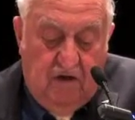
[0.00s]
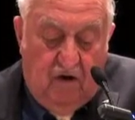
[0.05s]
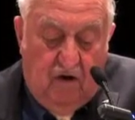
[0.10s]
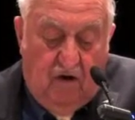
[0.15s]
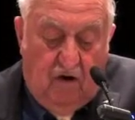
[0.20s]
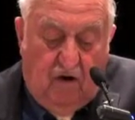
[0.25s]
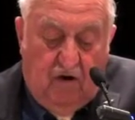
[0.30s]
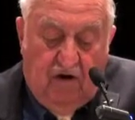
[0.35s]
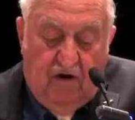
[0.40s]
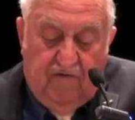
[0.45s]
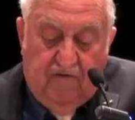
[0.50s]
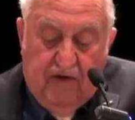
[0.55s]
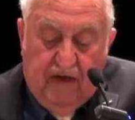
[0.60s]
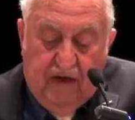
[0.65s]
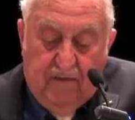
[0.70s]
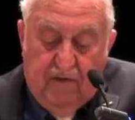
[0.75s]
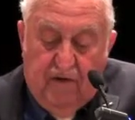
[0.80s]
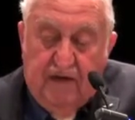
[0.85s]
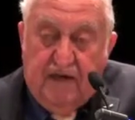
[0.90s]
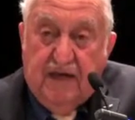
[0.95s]
or a
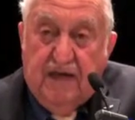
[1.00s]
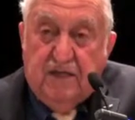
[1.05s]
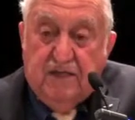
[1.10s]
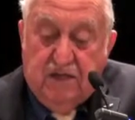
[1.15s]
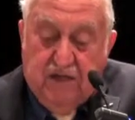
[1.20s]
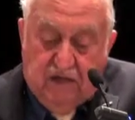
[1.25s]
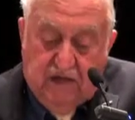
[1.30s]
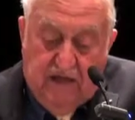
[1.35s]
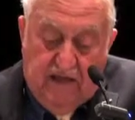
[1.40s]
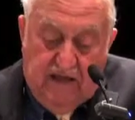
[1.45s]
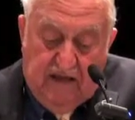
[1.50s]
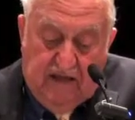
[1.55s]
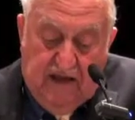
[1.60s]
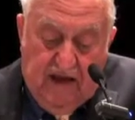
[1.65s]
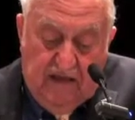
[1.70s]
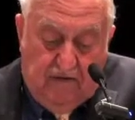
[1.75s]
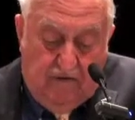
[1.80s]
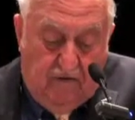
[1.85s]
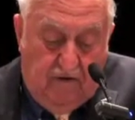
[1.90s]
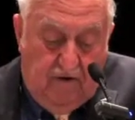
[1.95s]
family gets to stay
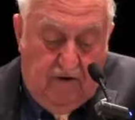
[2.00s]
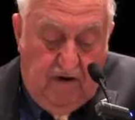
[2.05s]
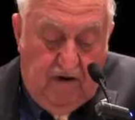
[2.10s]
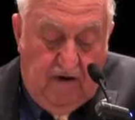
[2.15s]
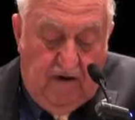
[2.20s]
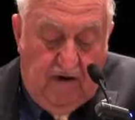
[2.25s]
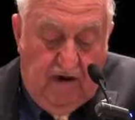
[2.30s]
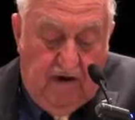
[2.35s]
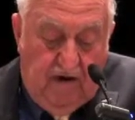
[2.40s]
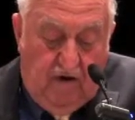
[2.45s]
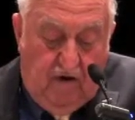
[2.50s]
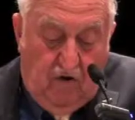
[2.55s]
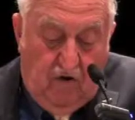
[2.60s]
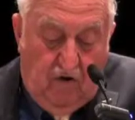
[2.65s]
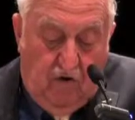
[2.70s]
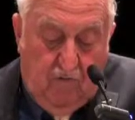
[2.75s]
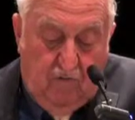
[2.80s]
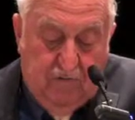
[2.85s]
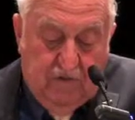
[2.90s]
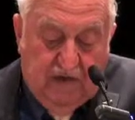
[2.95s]
together in a
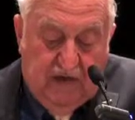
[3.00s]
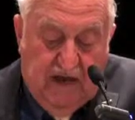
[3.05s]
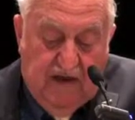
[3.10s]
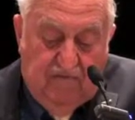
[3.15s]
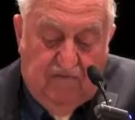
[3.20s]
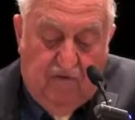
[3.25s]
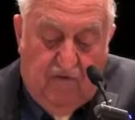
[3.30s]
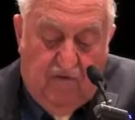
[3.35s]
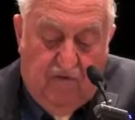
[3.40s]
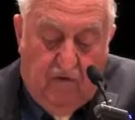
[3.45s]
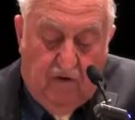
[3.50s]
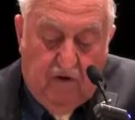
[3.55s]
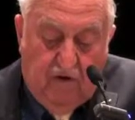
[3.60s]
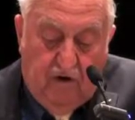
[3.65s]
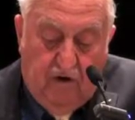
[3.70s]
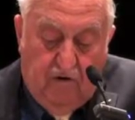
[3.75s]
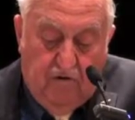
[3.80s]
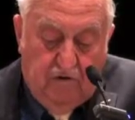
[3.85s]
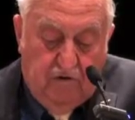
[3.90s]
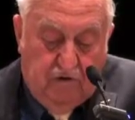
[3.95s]
home saved from
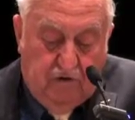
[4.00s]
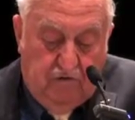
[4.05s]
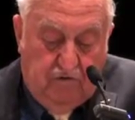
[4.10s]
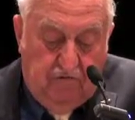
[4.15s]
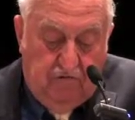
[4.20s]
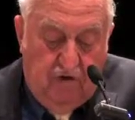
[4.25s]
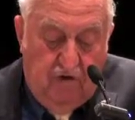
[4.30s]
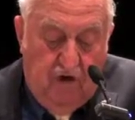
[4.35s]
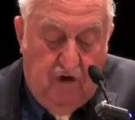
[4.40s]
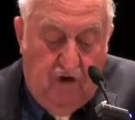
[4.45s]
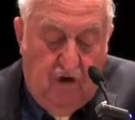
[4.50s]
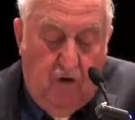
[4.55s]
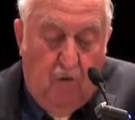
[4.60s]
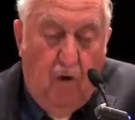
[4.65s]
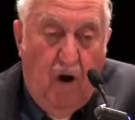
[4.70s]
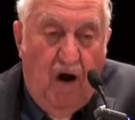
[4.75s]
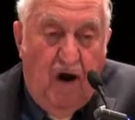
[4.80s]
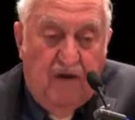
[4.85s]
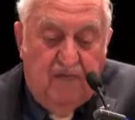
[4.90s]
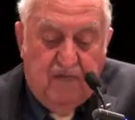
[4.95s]
foreclosure,
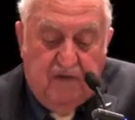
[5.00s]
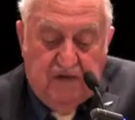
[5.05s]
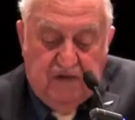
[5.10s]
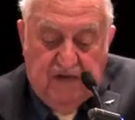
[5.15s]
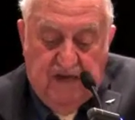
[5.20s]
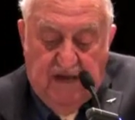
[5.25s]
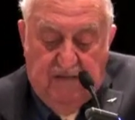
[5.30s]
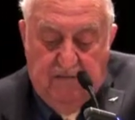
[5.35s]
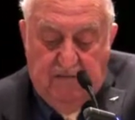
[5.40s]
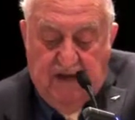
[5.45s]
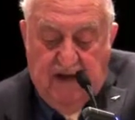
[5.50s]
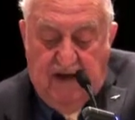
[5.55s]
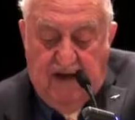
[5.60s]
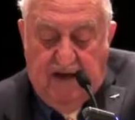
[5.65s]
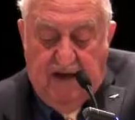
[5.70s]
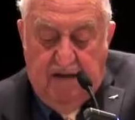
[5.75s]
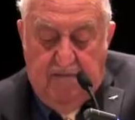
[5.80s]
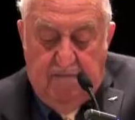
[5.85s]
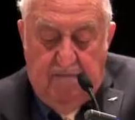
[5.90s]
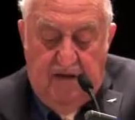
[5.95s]
while at the same
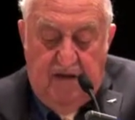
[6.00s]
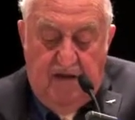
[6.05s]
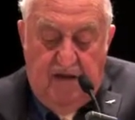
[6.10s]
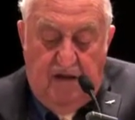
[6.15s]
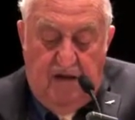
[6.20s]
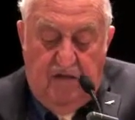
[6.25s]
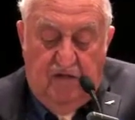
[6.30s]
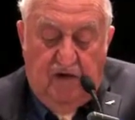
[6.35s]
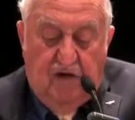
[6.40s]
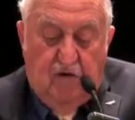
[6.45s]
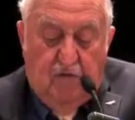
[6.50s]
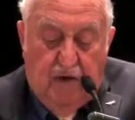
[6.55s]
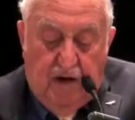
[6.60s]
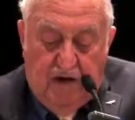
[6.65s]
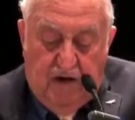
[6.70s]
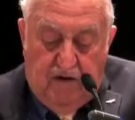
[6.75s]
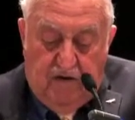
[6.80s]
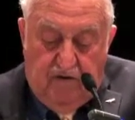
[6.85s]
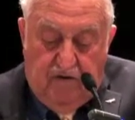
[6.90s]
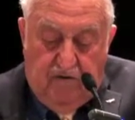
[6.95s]
time the
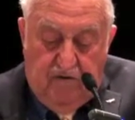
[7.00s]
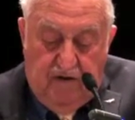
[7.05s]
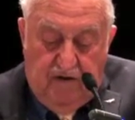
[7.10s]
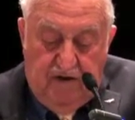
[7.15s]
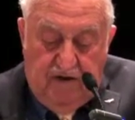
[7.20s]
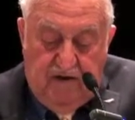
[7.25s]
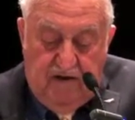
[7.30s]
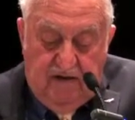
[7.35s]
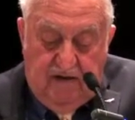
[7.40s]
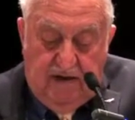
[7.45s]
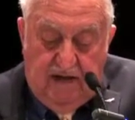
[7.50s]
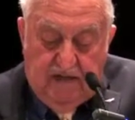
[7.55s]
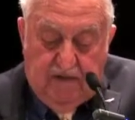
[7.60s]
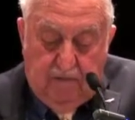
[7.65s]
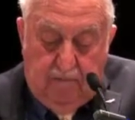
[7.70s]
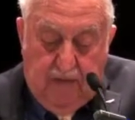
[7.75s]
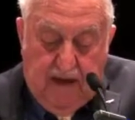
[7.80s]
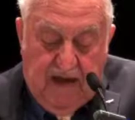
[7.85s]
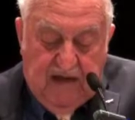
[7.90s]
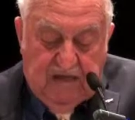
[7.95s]
creditor gets
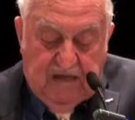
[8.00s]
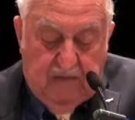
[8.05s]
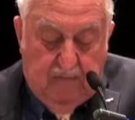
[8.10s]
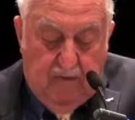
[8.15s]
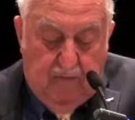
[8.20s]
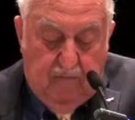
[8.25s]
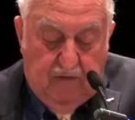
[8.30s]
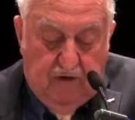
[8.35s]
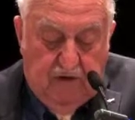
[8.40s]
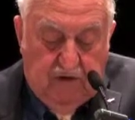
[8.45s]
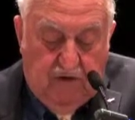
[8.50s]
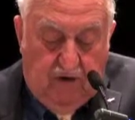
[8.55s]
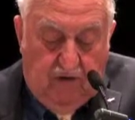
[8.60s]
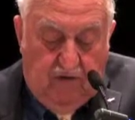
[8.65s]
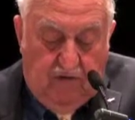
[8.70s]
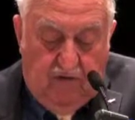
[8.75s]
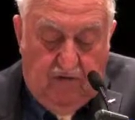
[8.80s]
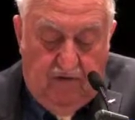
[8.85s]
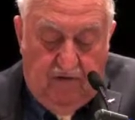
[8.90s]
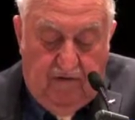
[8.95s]
maximum
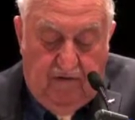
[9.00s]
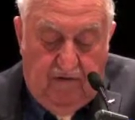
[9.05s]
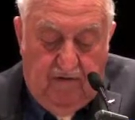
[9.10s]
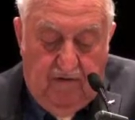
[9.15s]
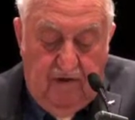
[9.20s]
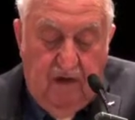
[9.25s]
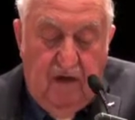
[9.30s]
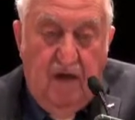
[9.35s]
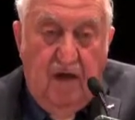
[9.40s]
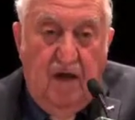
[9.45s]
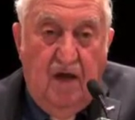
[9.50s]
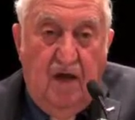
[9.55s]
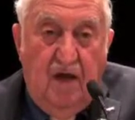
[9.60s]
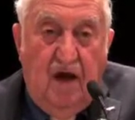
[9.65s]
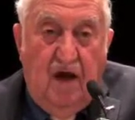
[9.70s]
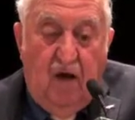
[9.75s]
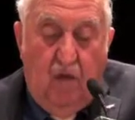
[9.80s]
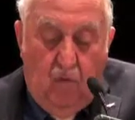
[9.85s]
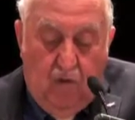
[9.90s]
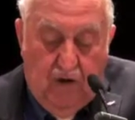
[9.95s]
return,
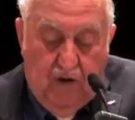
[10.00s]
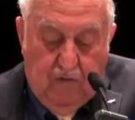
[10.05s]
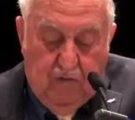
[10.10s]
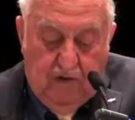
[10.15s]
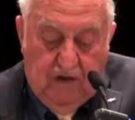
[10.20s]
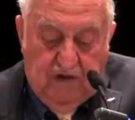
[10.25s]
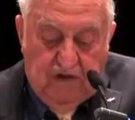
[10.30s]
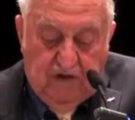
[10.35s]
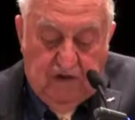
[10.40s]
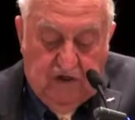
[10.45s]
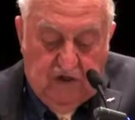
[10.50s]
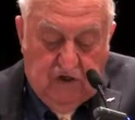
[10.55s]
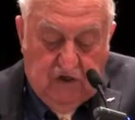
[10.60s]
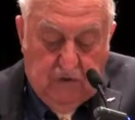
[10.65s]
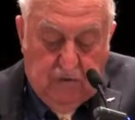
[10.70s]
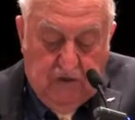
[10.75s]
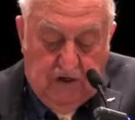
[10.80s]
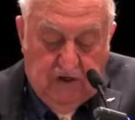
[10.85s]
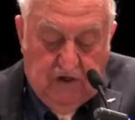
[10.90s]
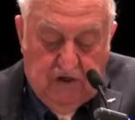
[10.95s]
a win-win
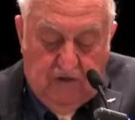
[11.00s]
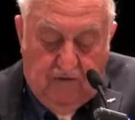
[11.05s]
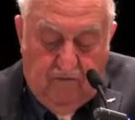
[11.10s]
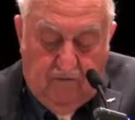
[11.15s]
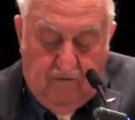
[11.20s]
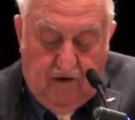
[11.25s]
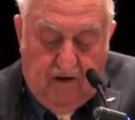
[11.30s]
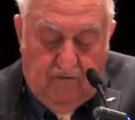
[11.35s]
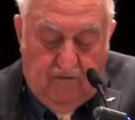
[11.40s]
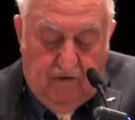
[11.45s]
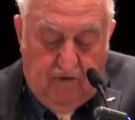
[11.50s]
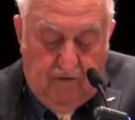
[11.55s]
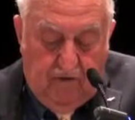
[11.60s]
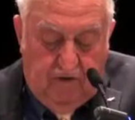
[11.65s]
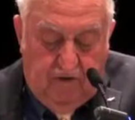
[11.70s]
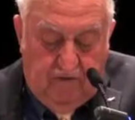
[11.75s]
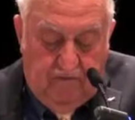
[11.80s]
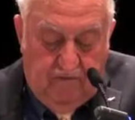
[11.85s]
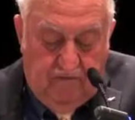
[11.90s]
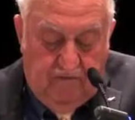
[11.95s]
situation for everyone.